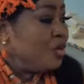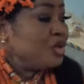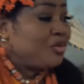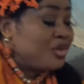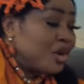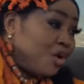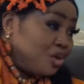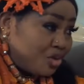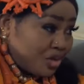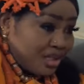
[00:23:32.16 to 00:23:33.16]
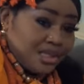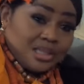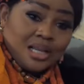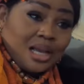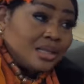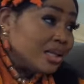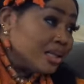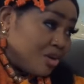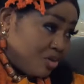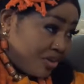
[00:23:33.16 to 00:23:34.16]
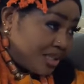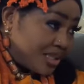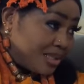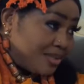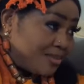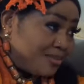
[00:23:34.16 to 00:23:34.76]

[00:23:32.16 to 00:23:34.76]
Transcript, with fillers: Which of the countries did she attend her university?